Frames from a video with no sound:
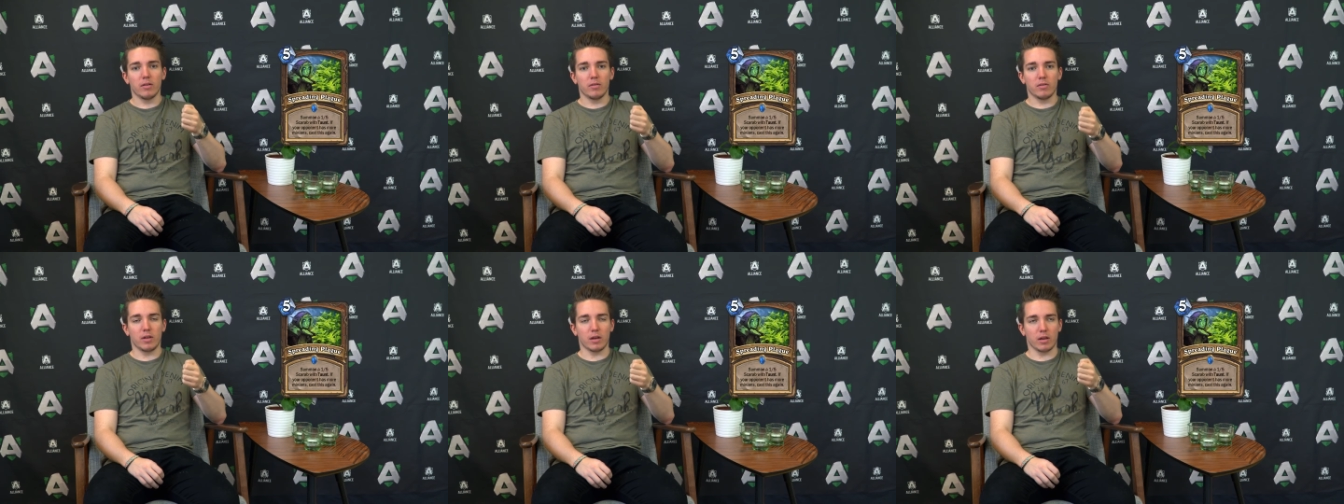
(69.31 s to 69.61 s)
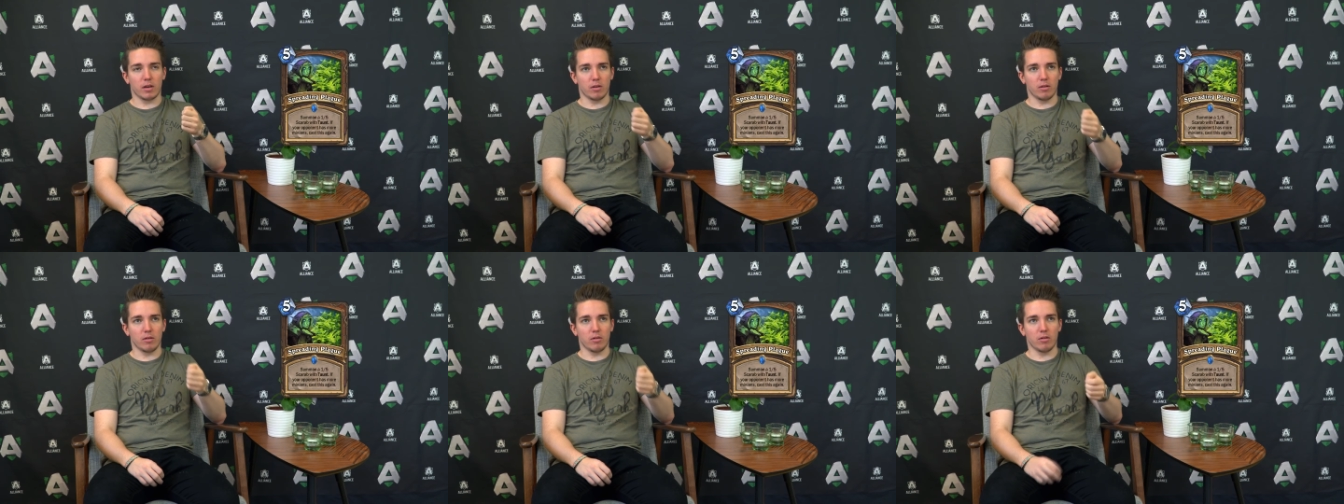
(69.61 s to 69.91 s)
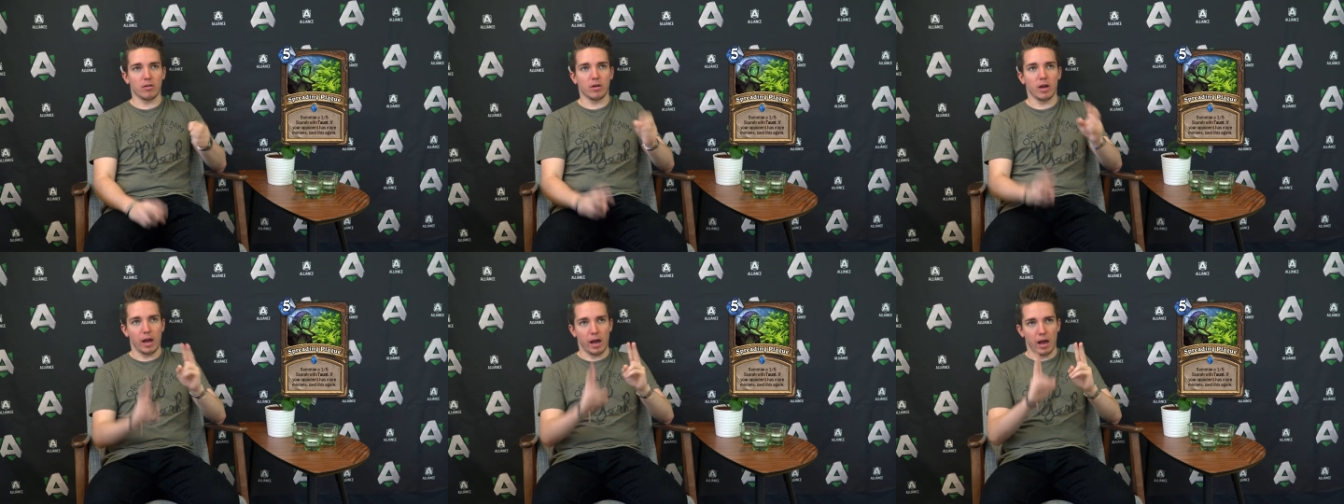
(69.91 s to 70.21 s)
the
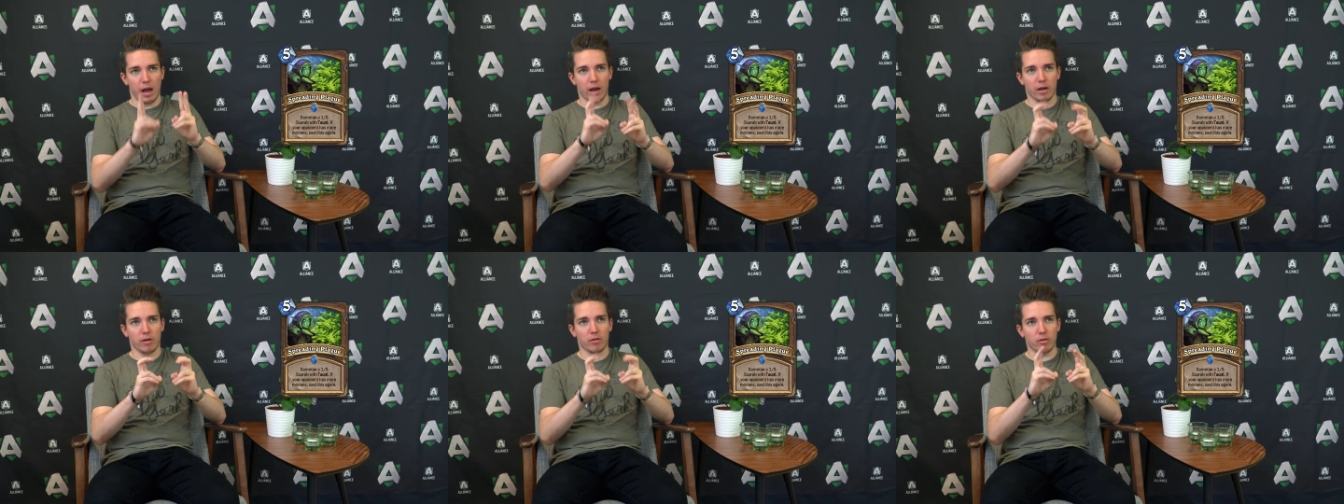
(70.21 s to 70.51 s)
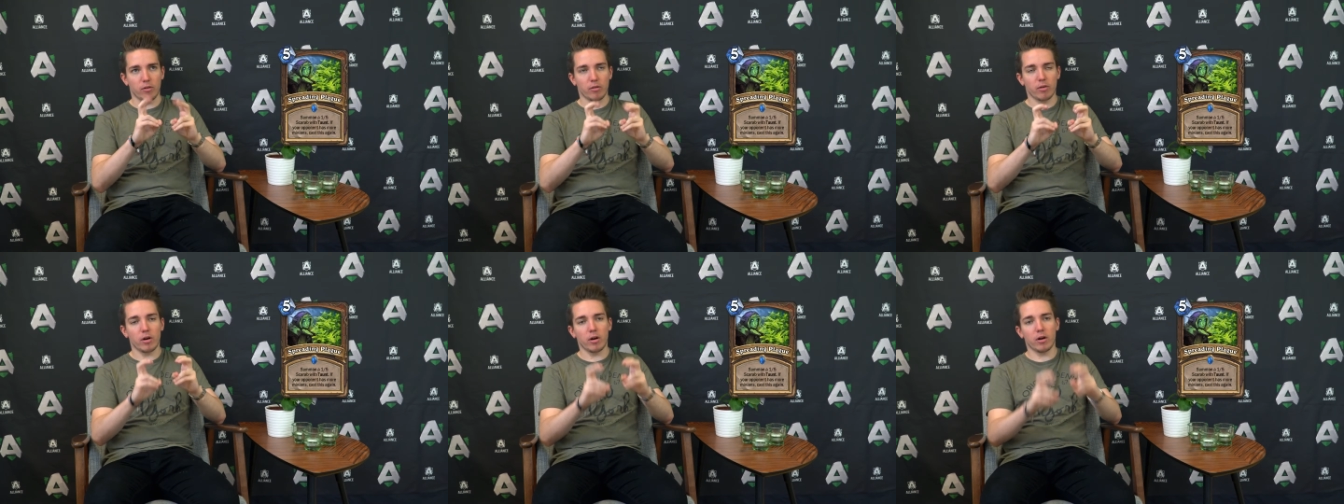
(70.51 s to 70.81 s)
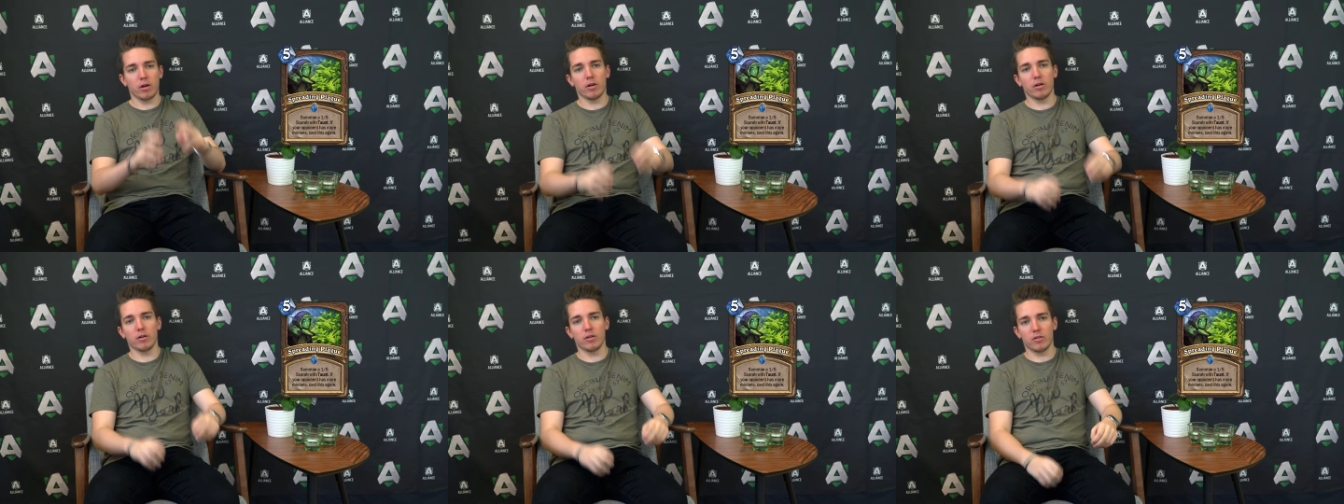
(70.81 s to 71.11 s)
good aggro
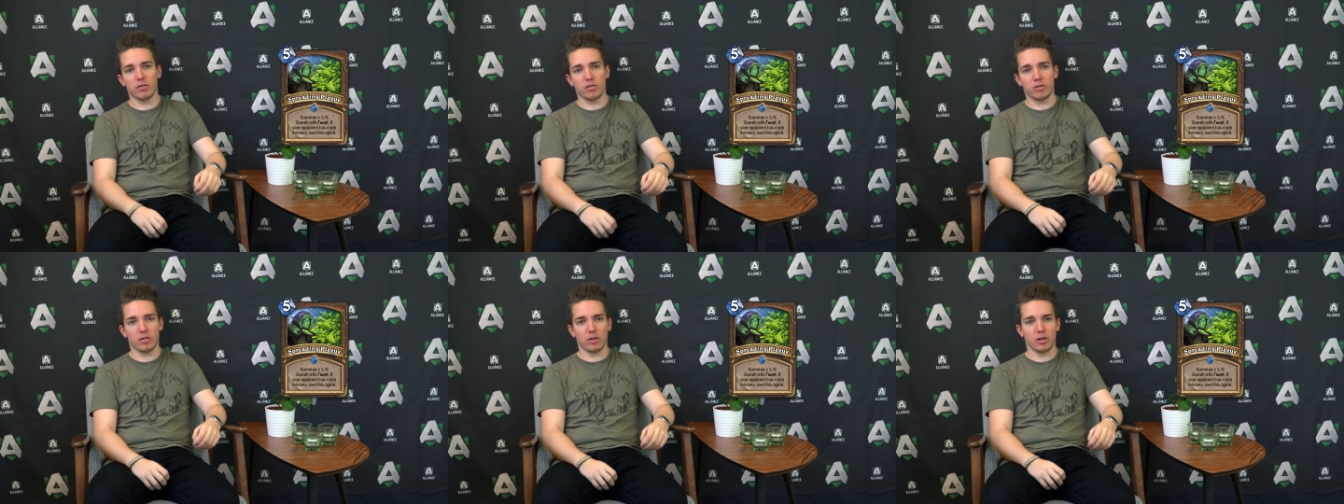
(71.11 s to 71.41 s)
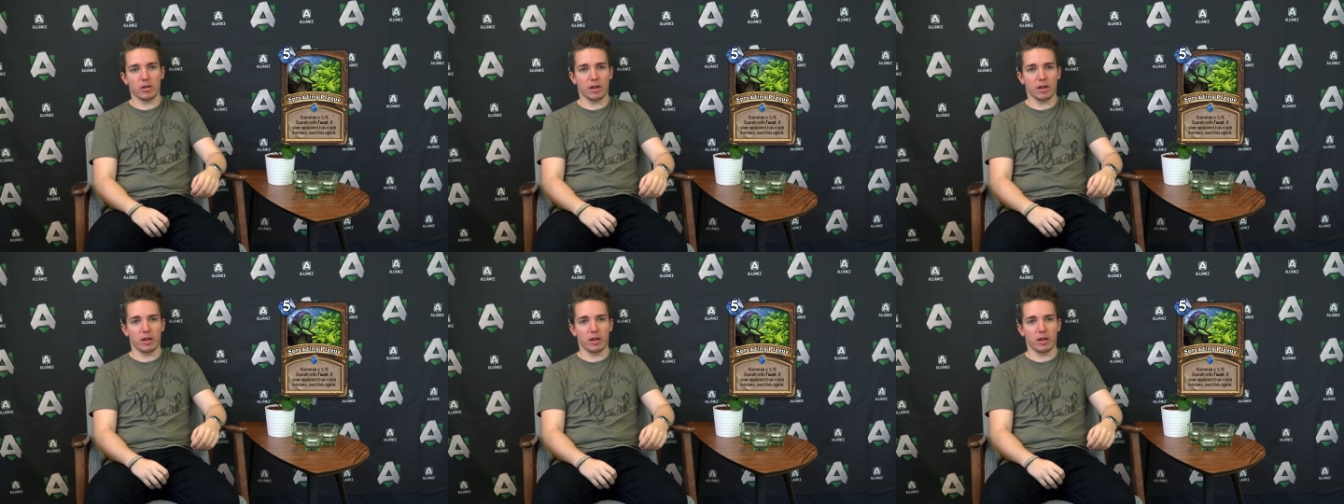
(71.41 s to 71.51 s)
cards,